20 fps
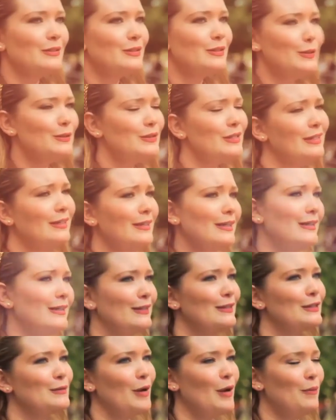Susan
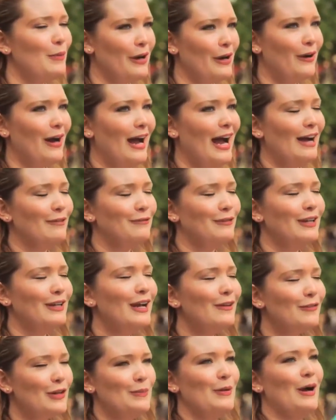is my better half in
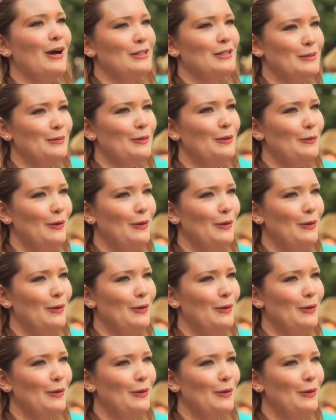every possible